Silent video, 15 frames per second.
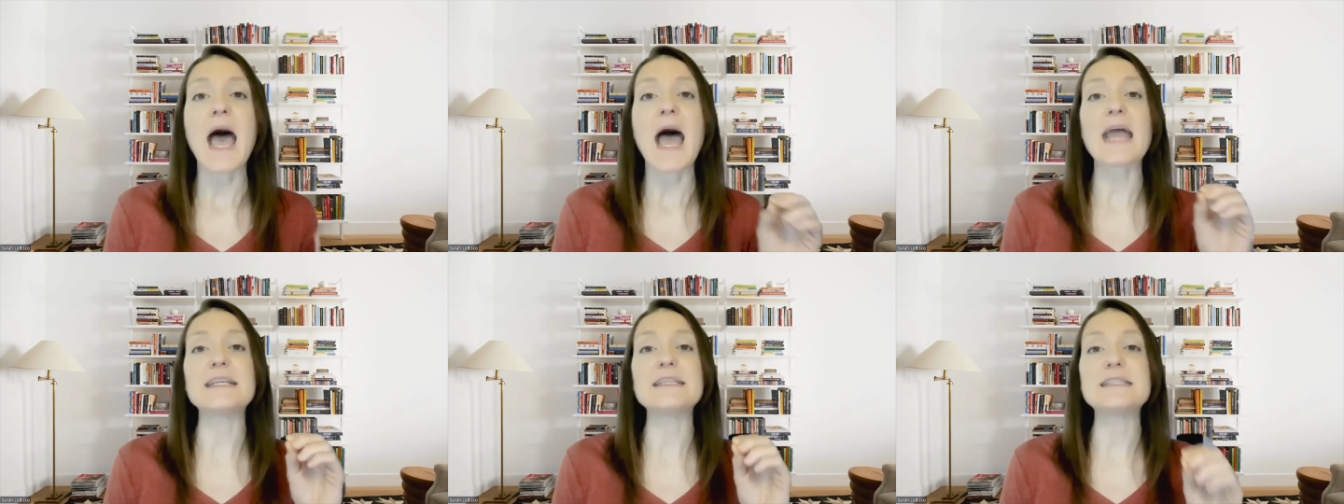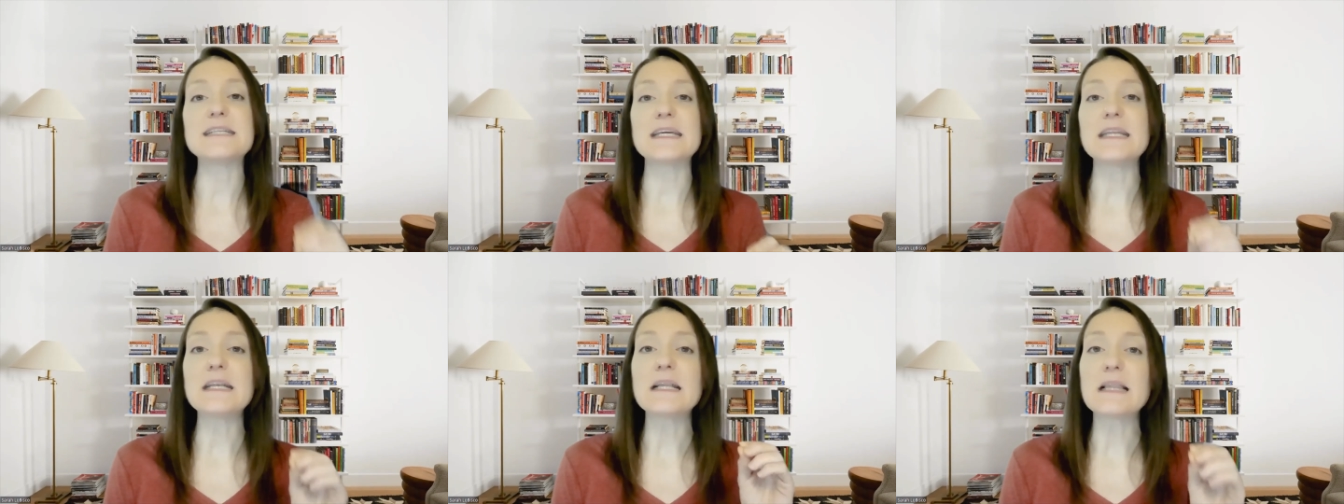I
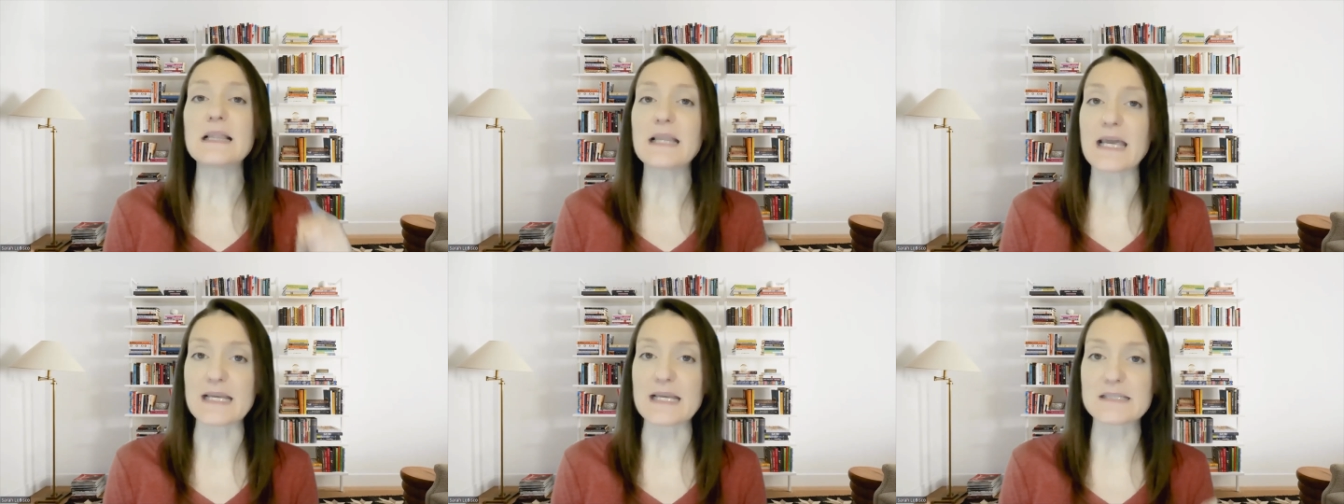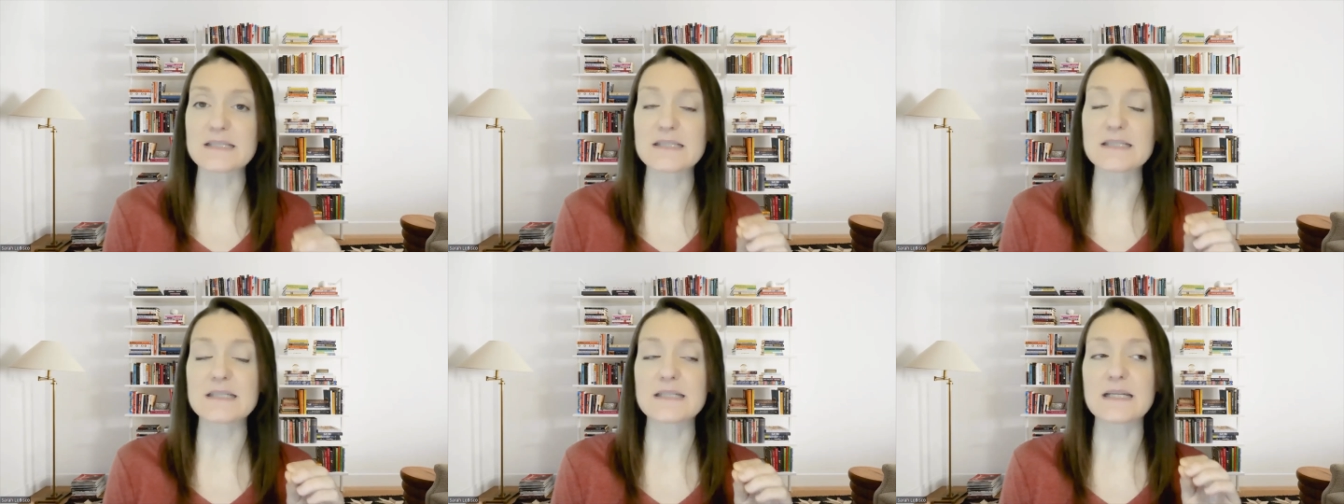did
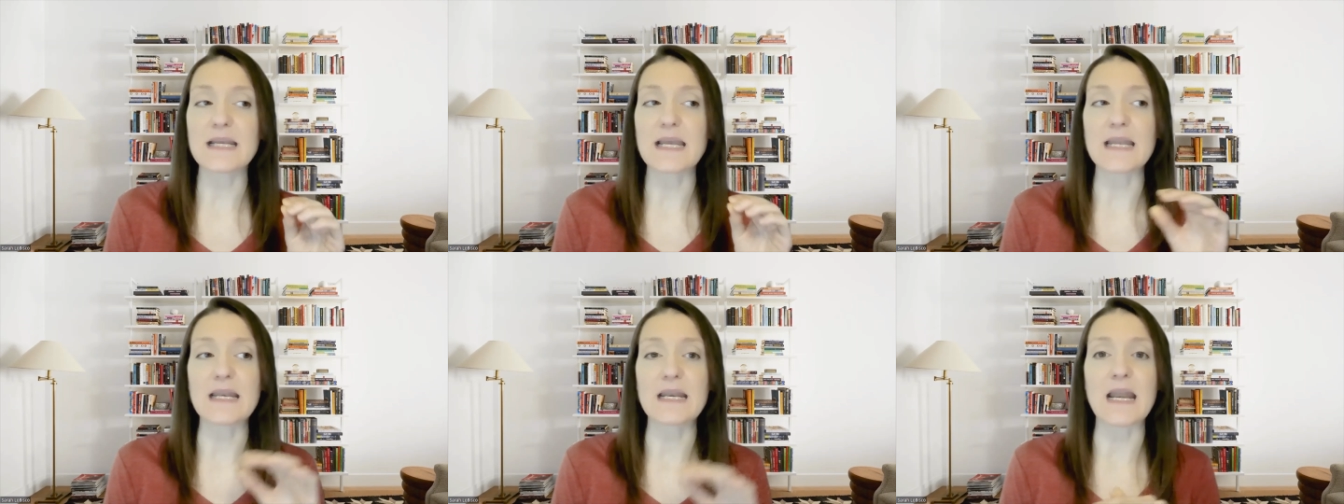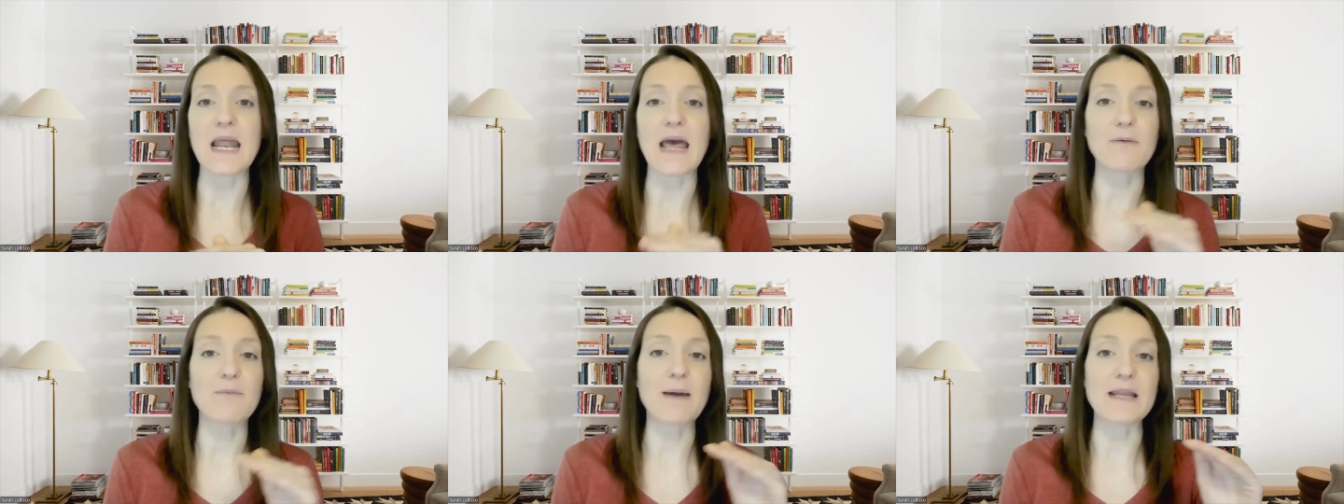list and
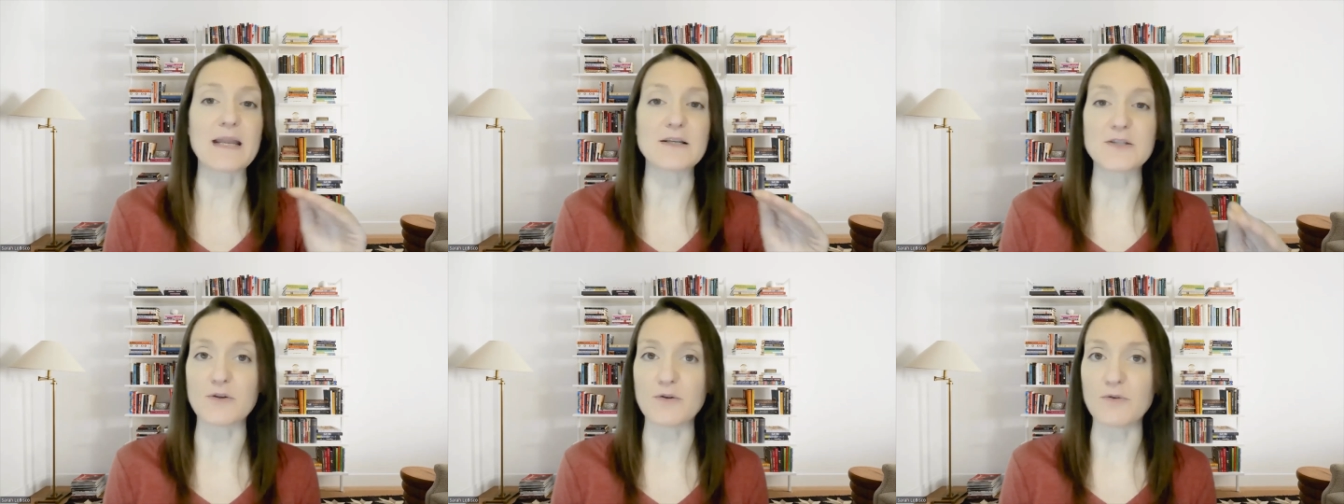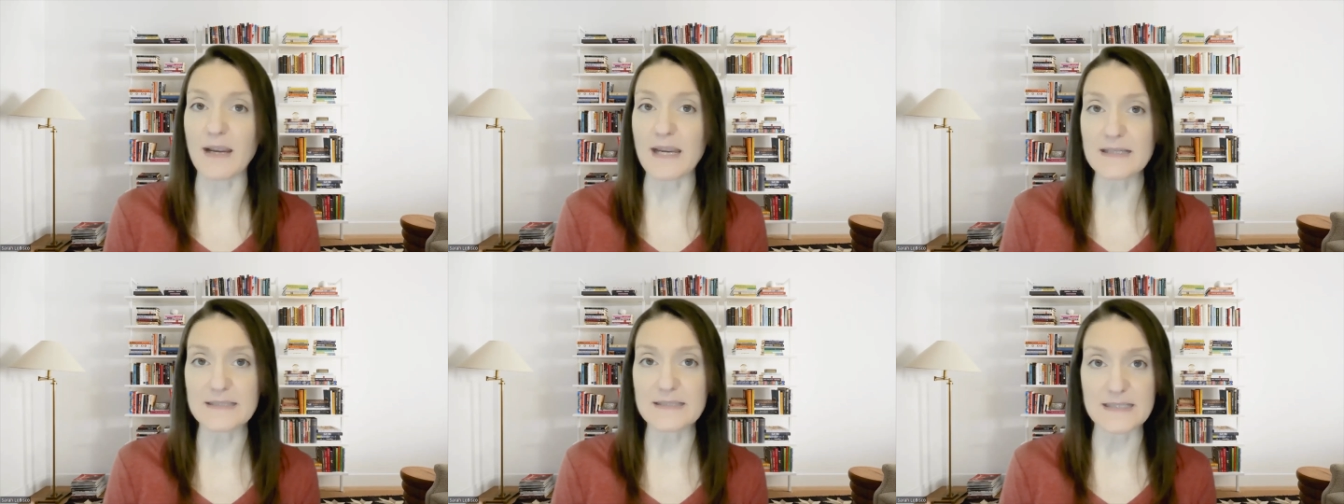I went into
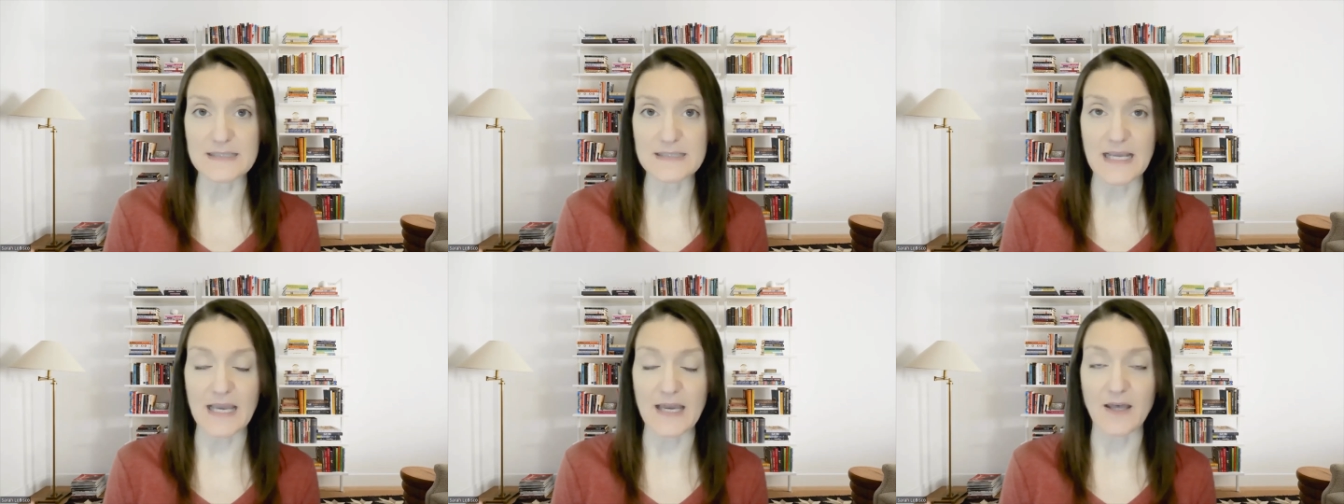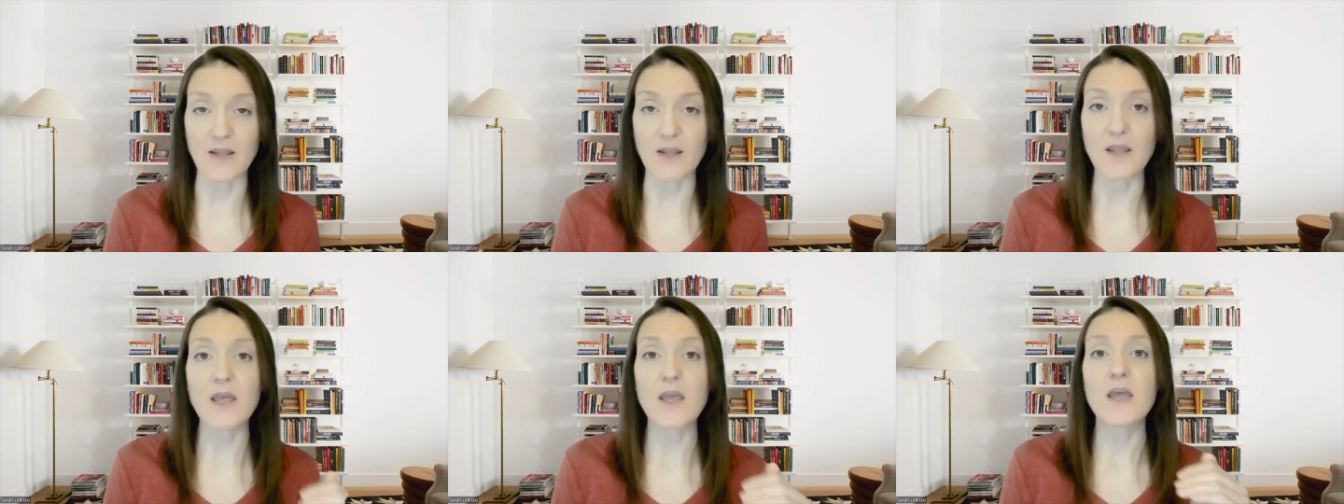great
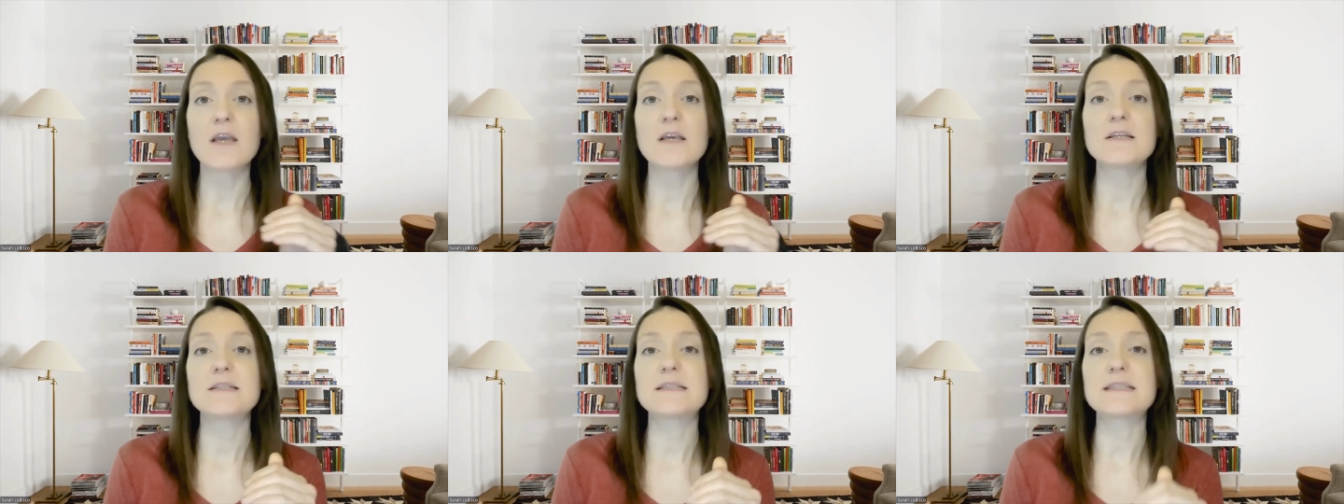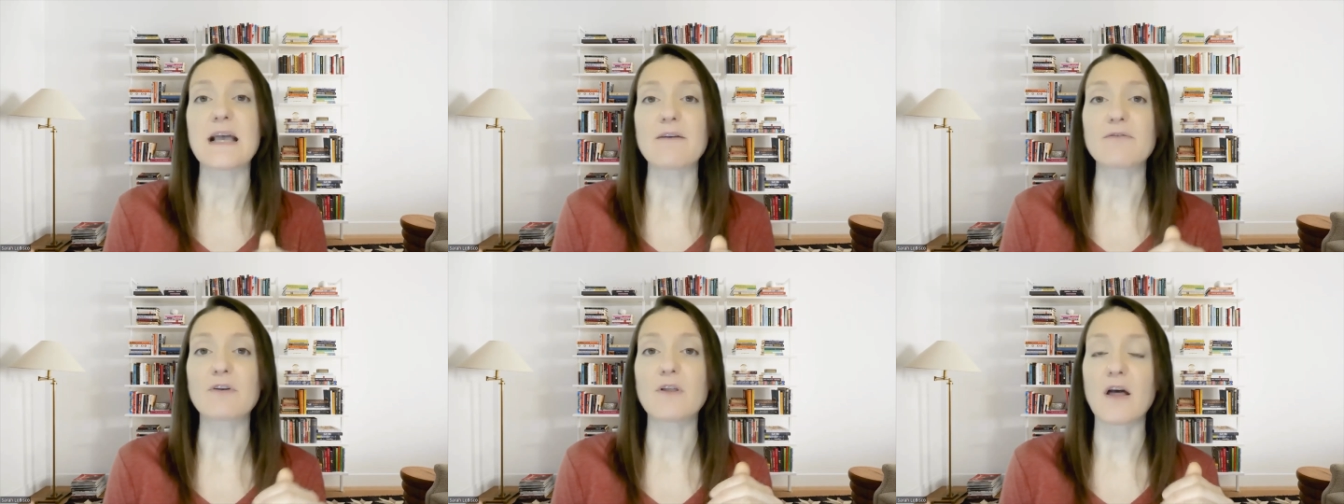detail
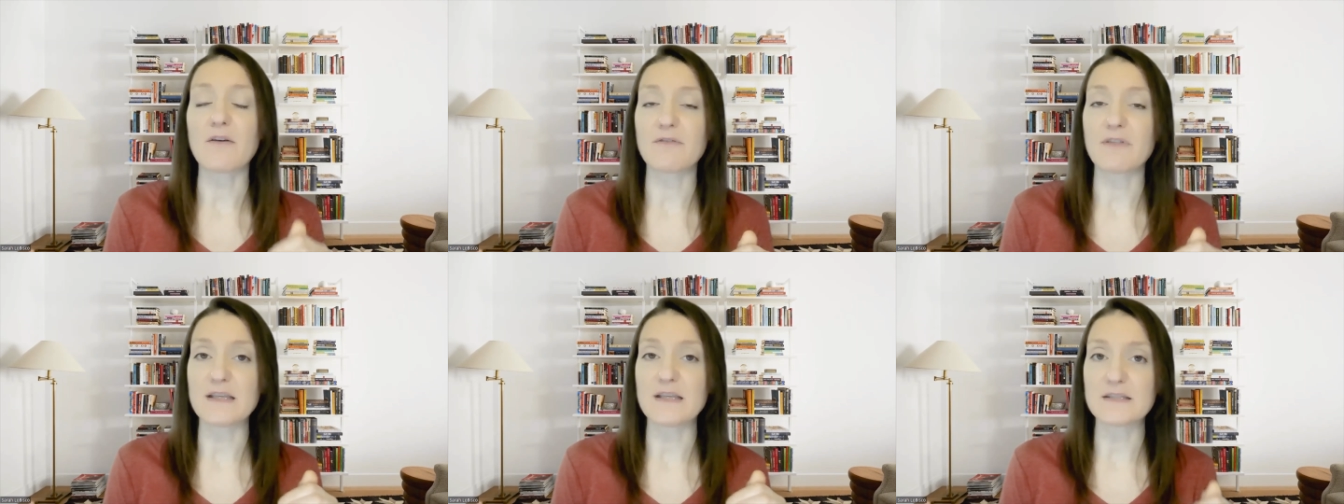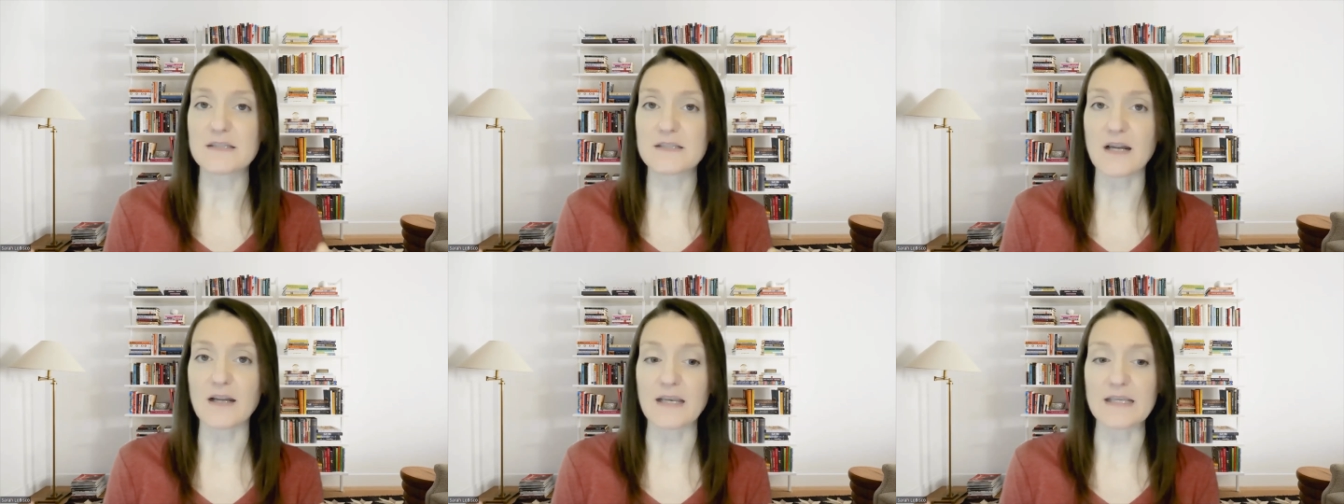several of these
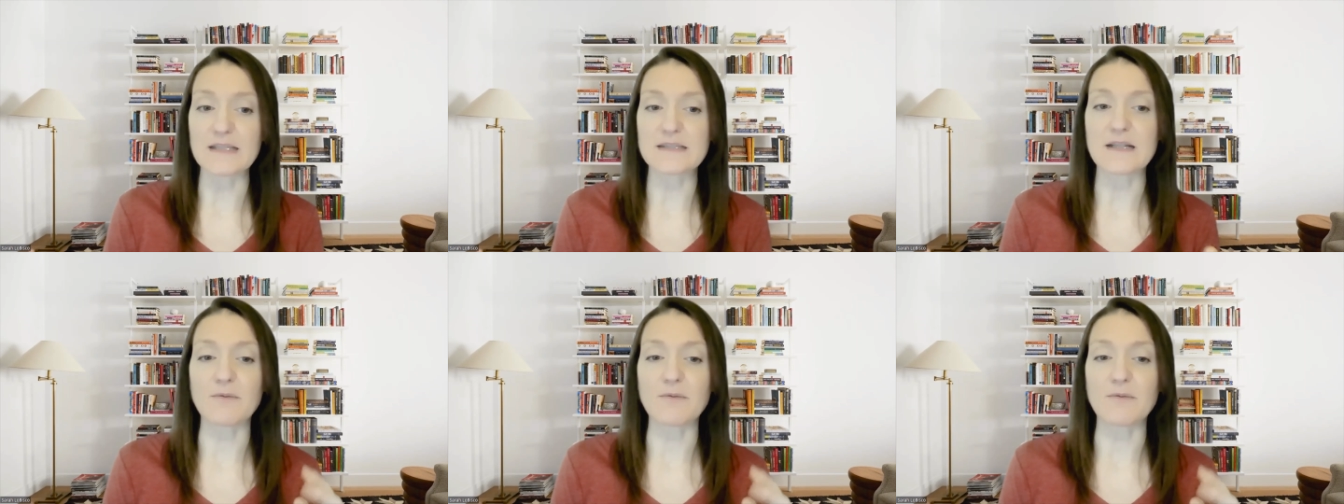studies.